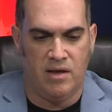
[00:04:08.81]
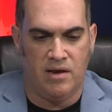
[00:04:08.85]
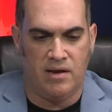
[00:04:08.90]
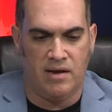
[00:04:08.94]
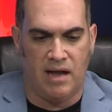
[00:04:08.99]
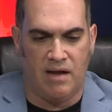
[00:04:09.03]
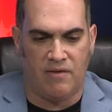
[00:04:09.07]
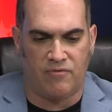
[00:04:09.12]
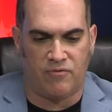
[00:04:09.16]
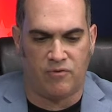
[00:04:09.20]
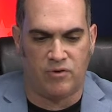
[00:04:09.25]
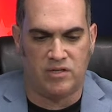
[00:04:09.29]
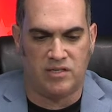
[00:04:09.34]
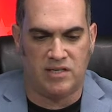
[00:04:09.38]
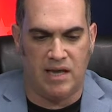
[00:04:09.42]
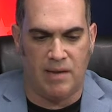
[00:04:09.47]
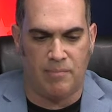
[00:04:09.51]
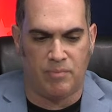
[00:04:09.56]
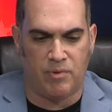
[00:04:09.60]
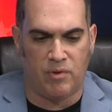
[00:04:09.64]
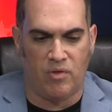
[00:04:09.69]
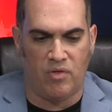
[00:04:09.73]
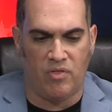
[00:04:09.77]
Now, for
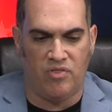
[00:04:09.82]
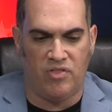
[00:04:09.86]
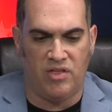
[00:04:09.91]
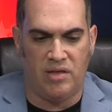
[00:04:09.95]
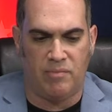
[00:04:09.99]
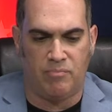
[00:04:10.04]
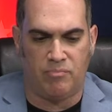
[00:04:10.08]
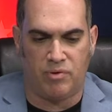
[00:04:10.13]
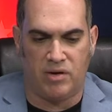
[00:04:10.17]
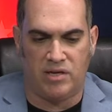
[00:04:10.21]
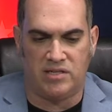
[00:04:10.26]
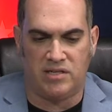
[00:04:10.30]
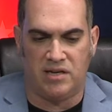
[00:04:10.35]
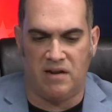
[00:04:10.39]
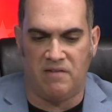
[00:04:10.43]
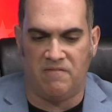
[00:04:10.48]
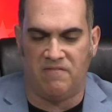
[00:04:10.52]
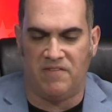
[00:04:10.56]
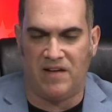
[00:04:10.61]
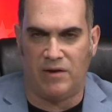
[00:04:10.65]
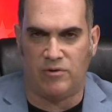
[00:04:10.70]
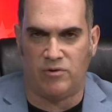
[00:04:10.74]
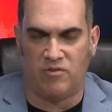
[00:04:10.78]
example, the president
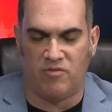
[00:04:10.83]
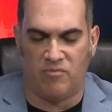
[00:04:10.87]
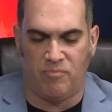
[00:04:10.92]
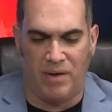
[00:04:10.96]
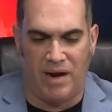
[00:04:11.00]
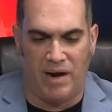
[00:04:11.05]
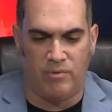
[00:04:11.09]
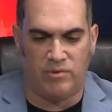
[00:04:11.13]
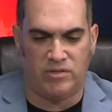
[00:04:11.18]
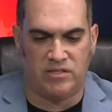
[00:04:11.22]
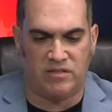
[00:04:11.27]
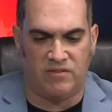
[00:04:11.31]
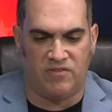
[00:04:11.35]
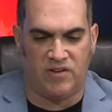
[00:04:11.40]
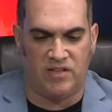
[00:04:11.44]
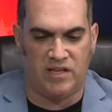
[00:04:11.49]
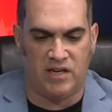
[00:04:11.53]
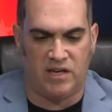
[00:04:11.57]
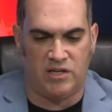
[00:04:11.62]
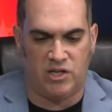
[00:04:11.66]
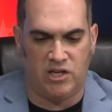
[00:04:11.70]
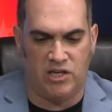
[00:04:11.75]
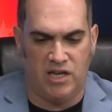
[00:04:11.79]
and founder of Parents
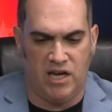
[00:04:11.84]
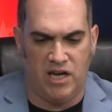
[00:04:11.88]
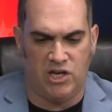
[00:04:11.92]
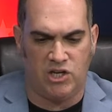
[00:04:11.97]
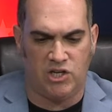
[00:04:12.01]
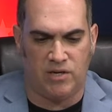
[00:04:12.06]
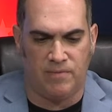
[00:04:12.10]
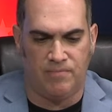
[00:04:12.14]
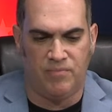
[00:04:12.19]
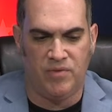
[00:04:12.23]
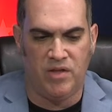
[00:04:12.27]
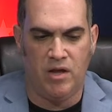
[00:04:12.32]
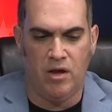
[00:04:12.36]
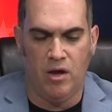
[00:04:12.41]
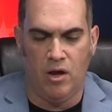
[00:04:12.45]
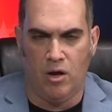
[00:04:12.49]
Defending Education